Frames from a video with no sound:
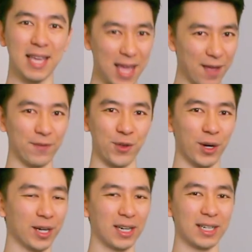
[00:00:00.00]
if
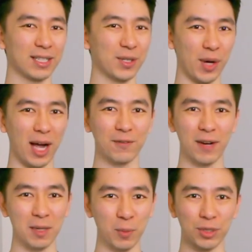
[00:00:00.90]
you can't
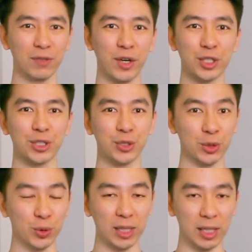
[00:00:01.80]
find the motivation
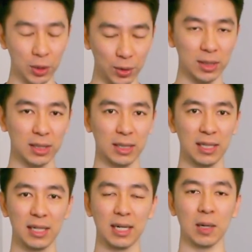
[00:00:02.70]
to do it alone,
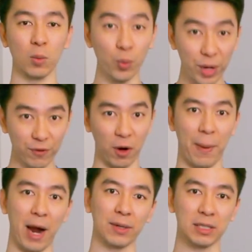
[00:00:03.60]
with your
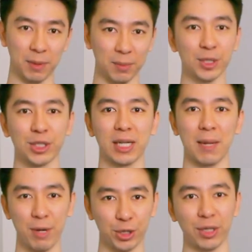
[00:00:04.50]
parents' permission,
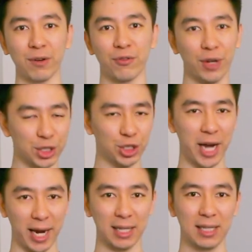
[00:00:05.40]
and make sure your friends
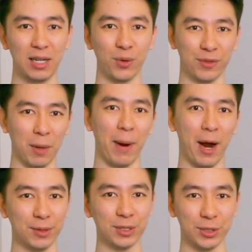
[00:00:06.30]
check with their
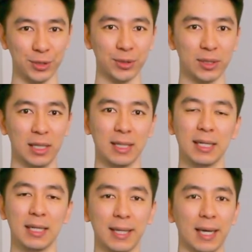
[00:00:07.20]
parents also,
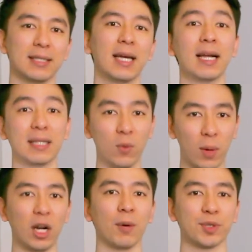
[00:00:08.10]
yeah, then I think
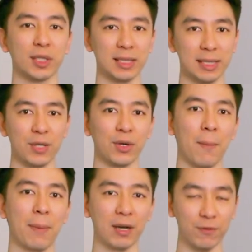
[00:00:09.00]
one option is that you
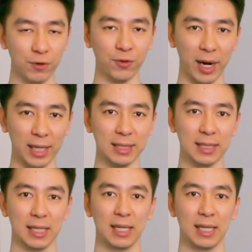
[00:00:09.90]
can pick a few friends